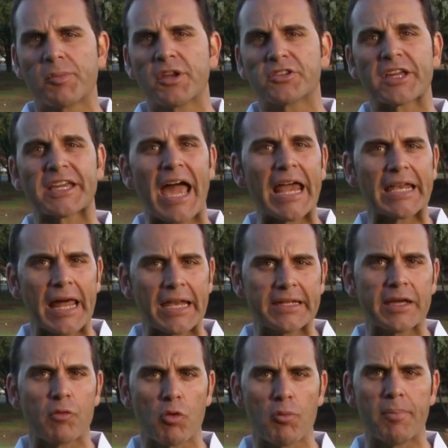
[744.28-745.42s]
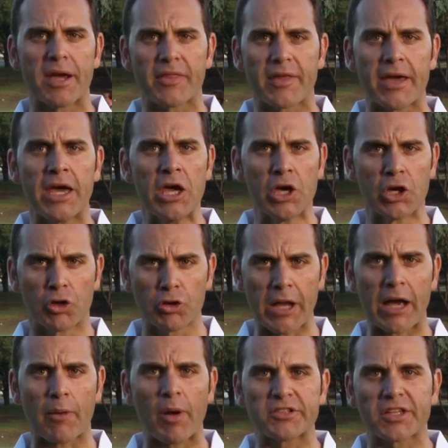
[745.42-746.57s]
Minister Kate Lundy will be there. Good
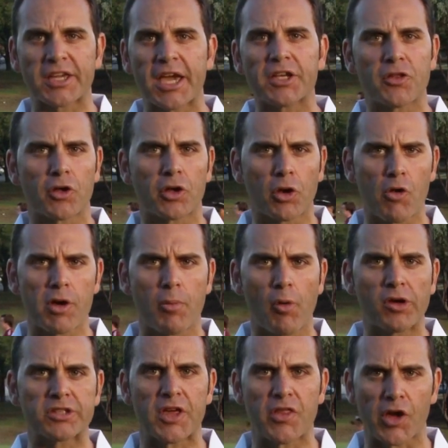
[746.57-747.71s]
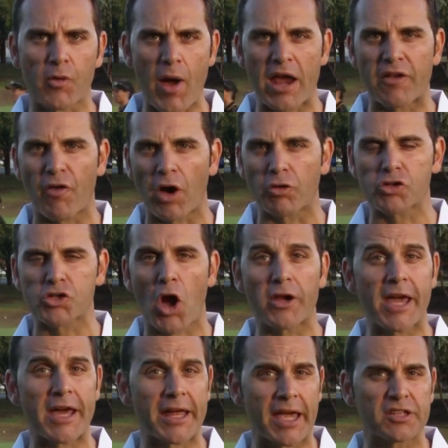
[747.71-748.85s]
luck once again to the Glory Boys in the grand final
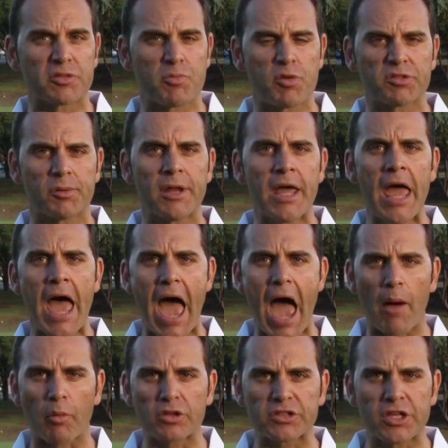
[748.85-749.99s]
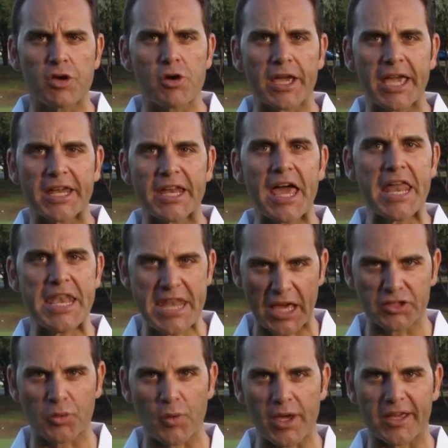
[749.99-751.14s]
showdown against Brisbane, and we'll see you again
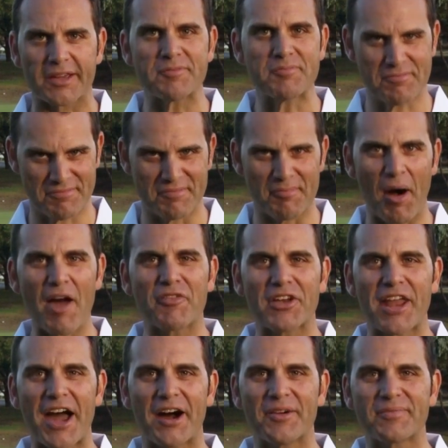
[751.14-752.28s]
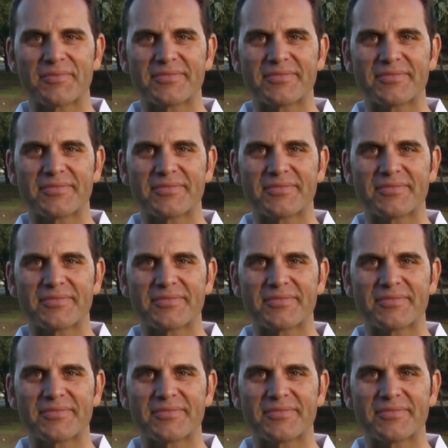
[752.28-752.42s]
next week. Bye for now.